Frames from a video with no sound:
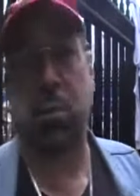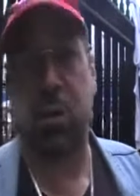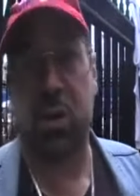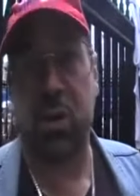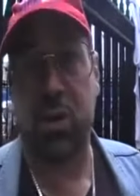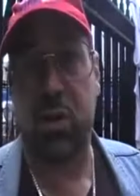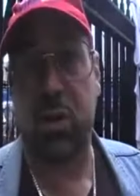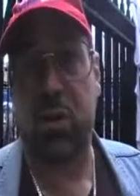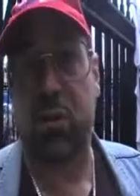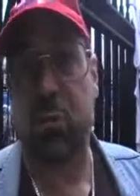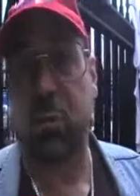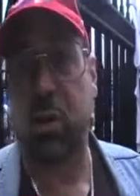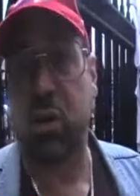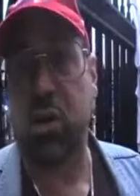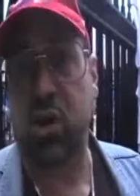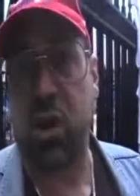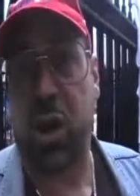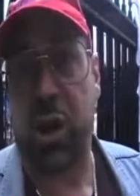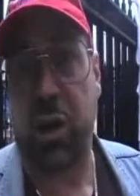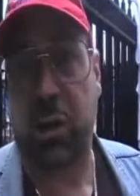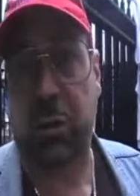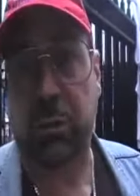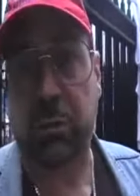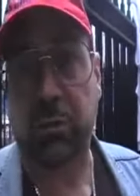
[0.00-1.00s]
prisoner from the
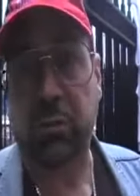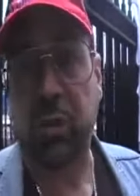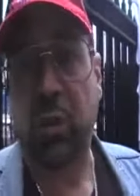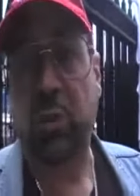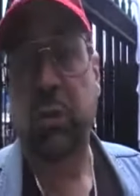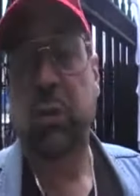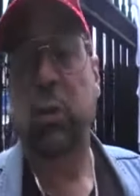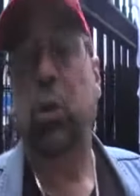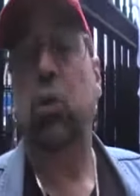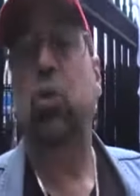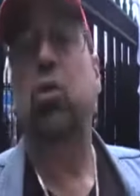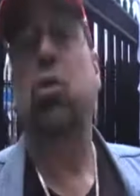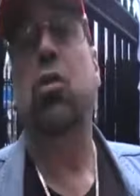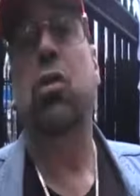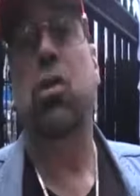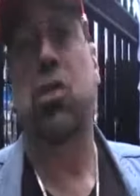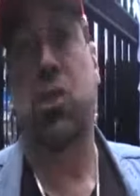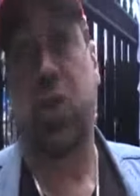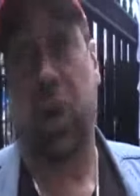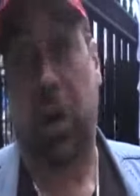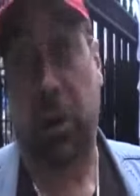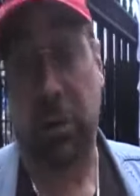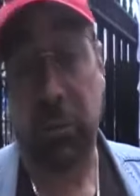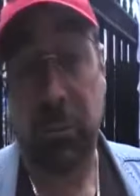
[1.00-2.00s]
jail or to the
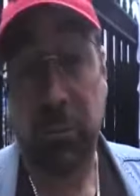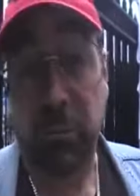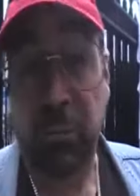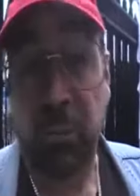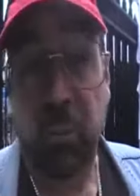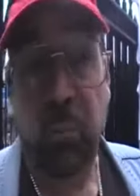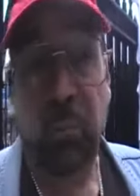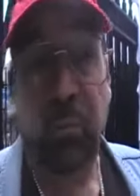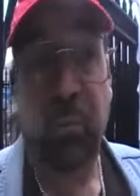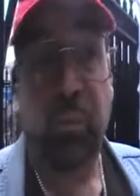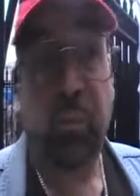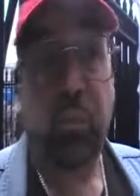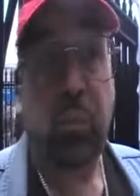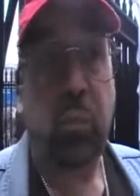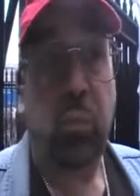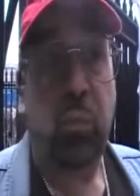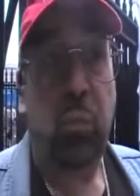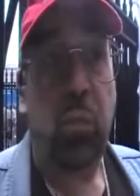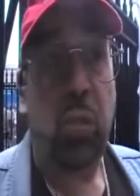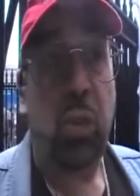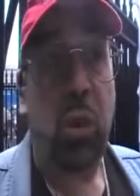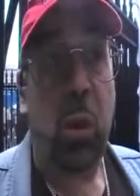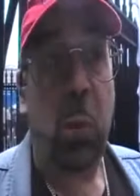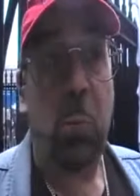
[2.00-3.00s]
jail.
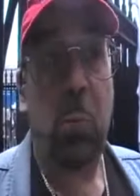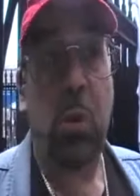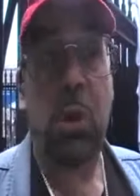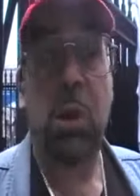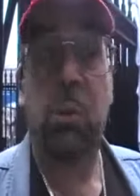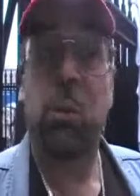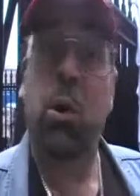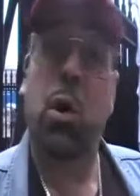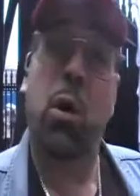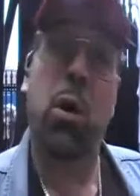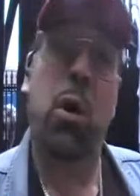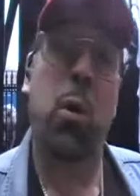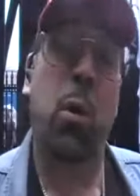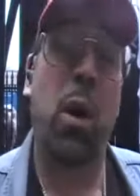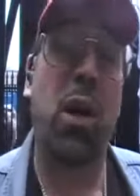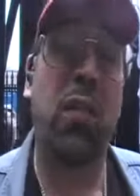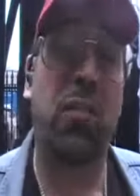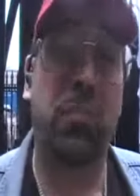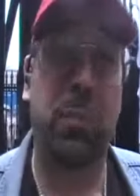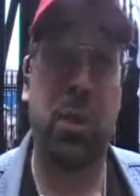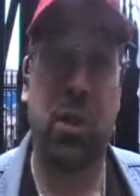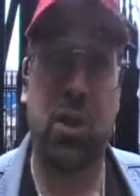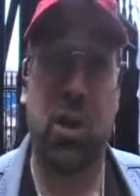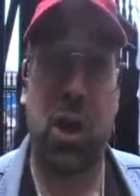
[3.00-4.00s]
But they were going away
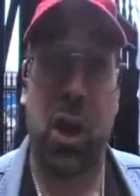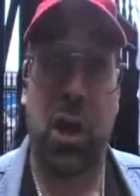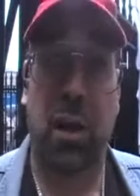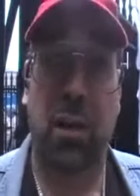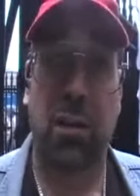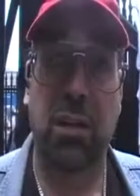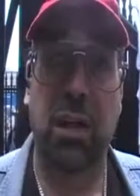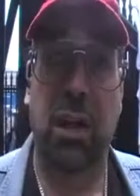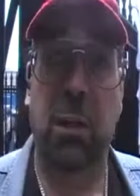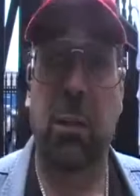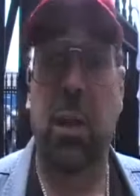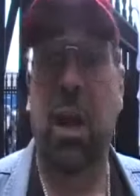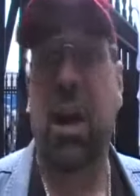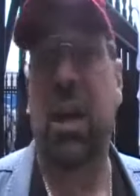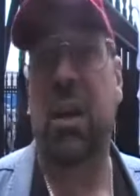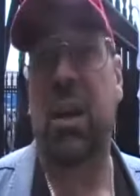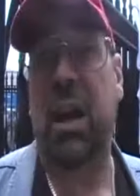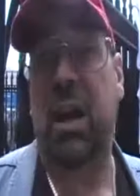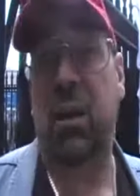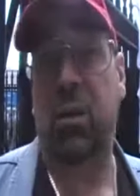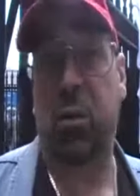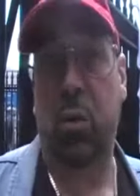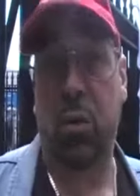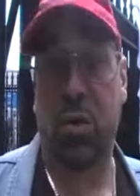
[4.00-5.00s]
from the jail, and they were headed
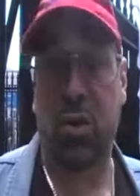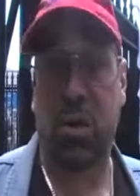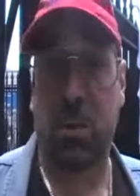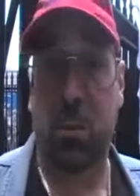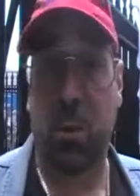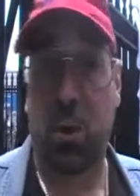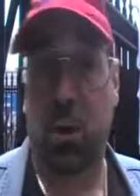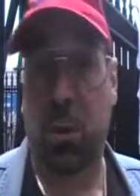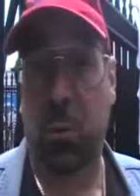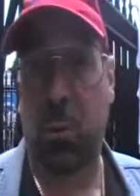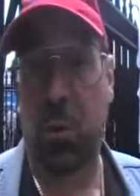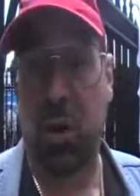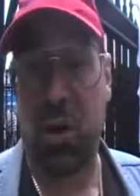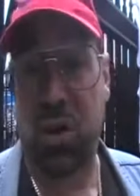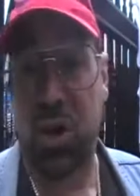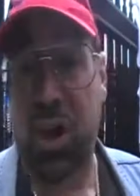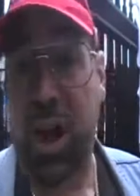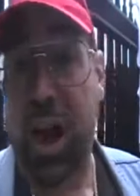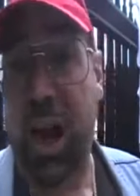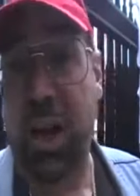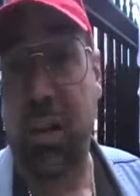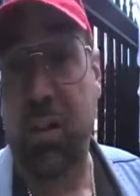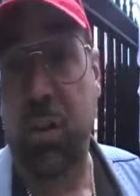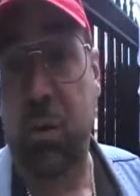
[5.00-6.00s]
down towards the Brooklyn Bridge,
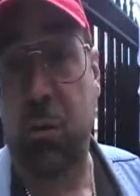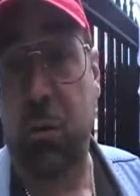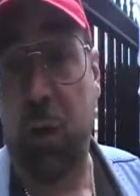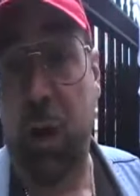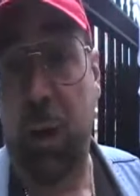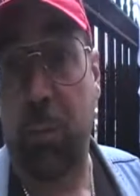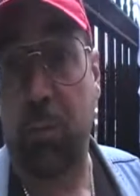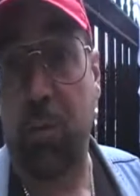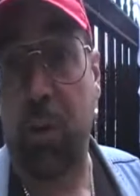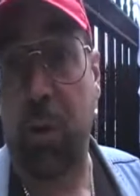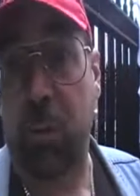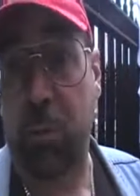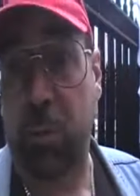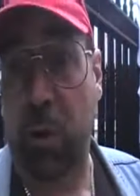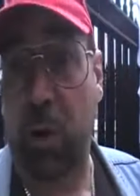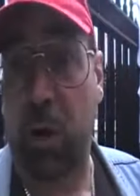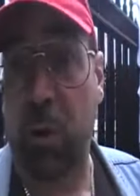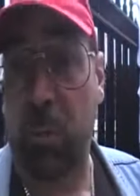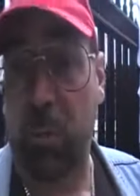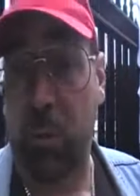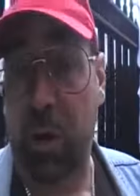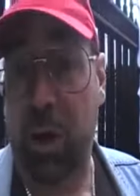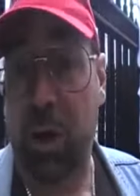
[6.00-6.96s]
the exit ramp to the Brooklyn